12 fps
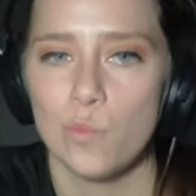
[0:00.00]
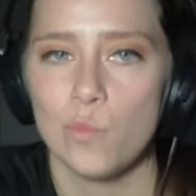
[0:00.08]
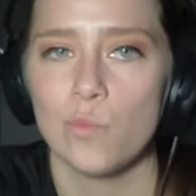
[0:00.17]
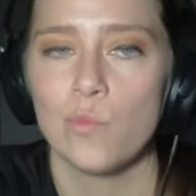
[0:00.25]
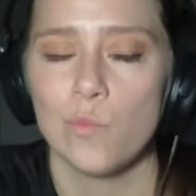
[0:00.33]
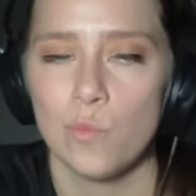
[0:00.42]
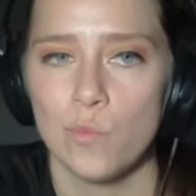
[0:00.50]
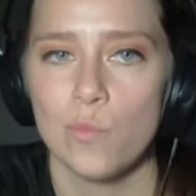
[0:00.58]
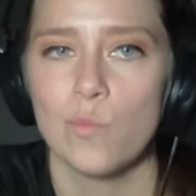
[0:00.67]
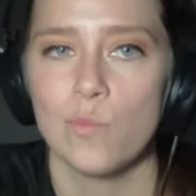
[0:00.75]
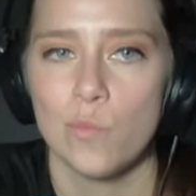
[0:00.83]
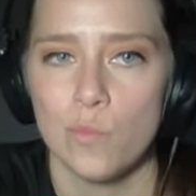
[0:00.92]
at what
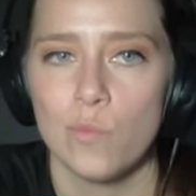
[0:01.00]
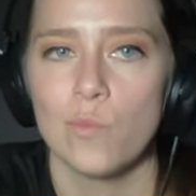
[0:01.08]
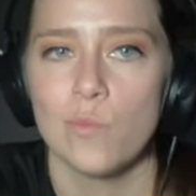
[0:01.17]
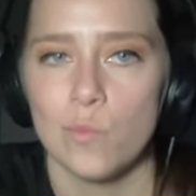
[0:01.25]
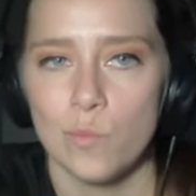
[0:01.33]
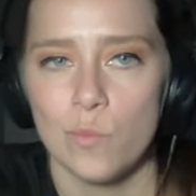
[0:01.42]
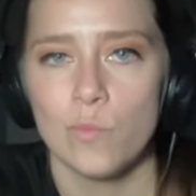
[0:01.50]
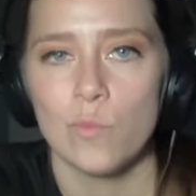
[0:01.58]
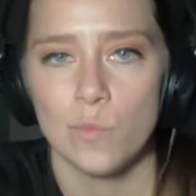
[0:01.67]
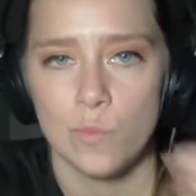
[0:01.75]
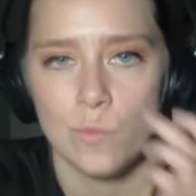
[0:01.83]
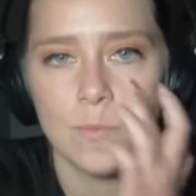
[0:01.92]
the Oilers bring to the
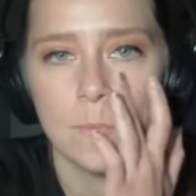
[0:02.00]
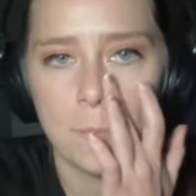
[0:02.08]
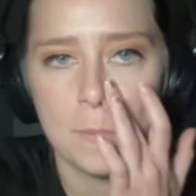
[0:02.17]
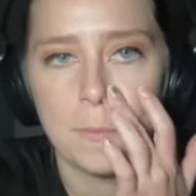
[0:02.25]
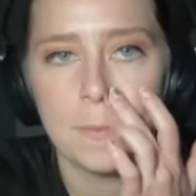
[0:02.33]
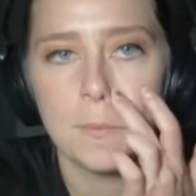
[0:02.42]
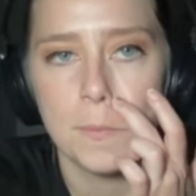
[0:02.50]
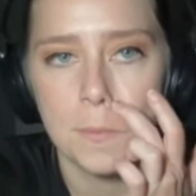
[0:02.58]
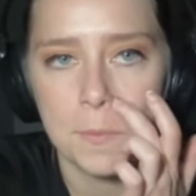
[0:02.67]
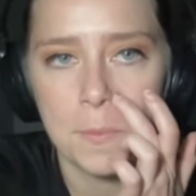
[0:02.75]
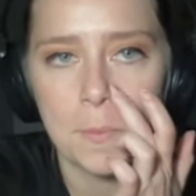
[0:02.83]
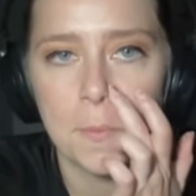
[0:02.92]
table. I feel like that's the
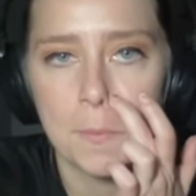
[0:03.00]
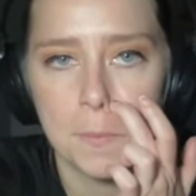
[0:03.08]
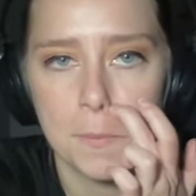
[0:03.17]
team to beat.